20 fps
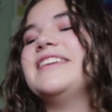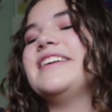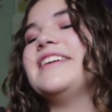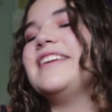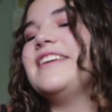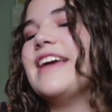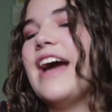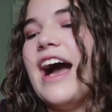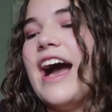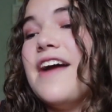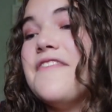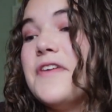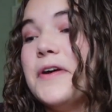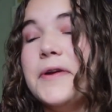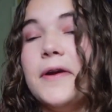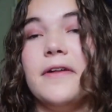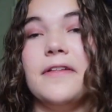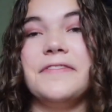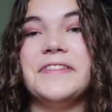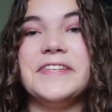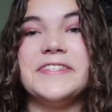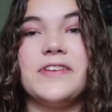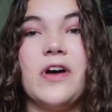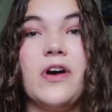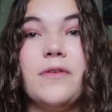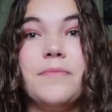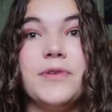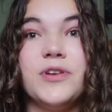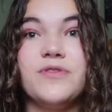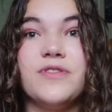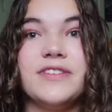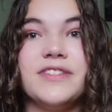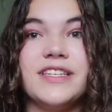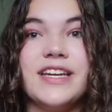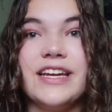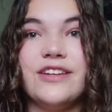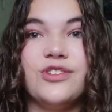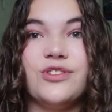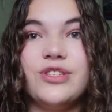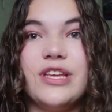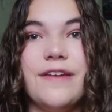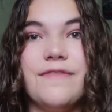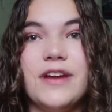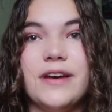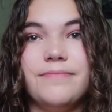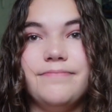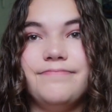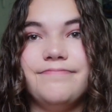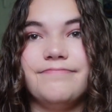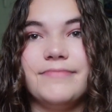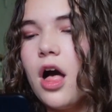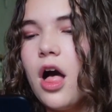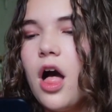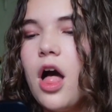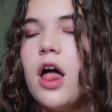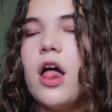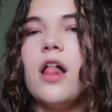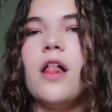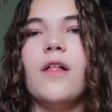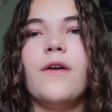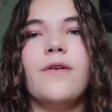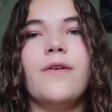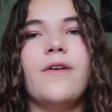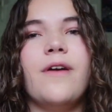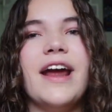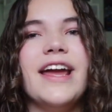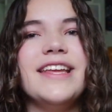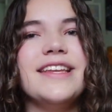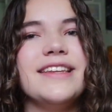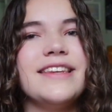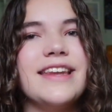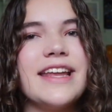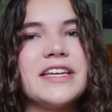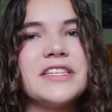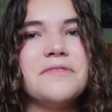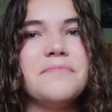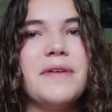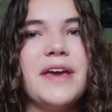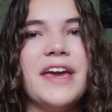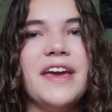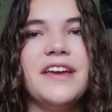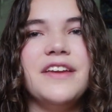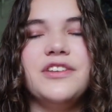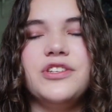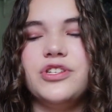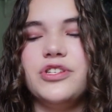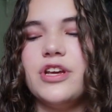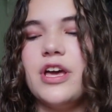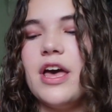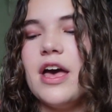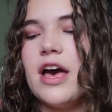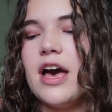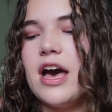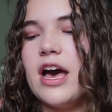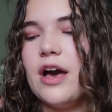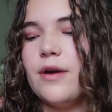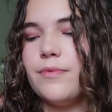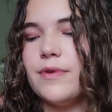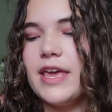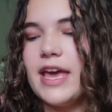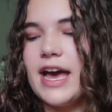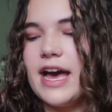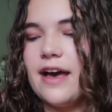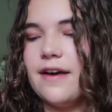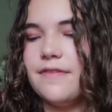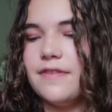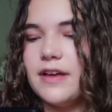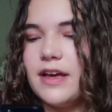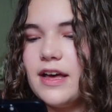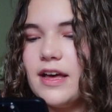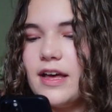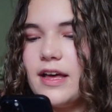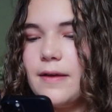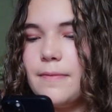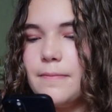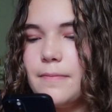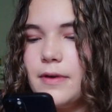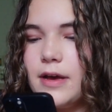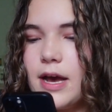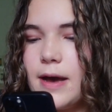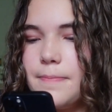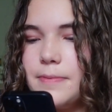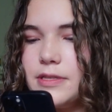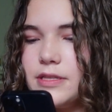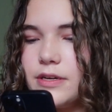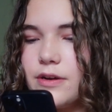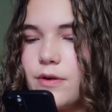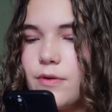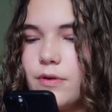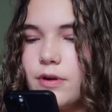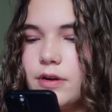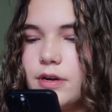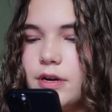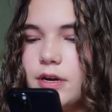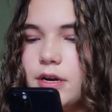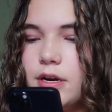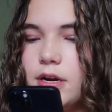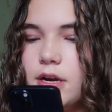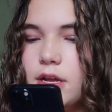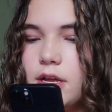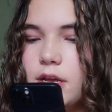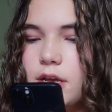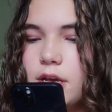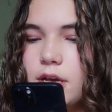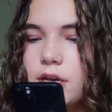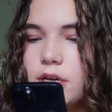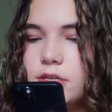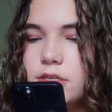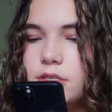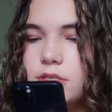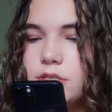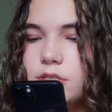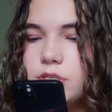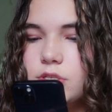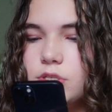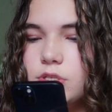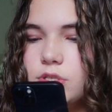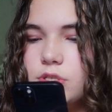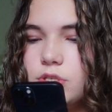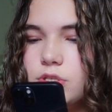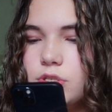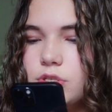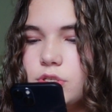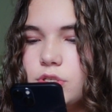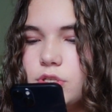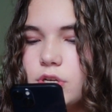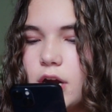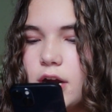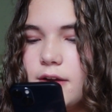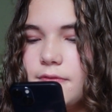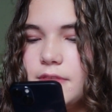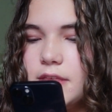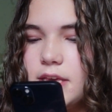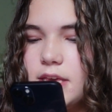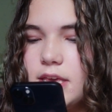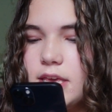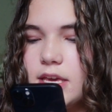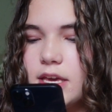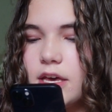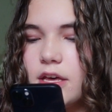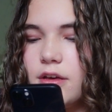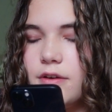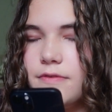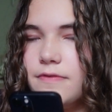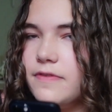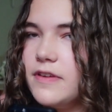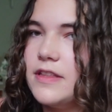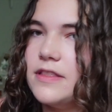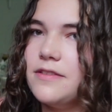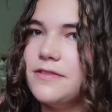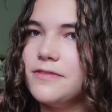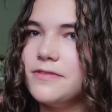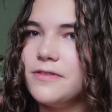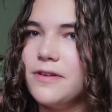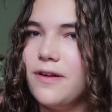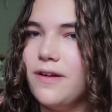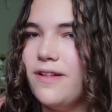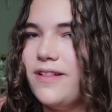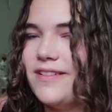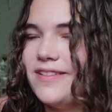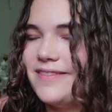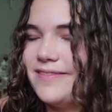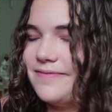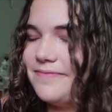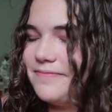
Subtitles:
Yeah, I found all of these on Pinterest and I just saved them. Alright, next page. We have, up in the corner, starve the ego, feed the soul.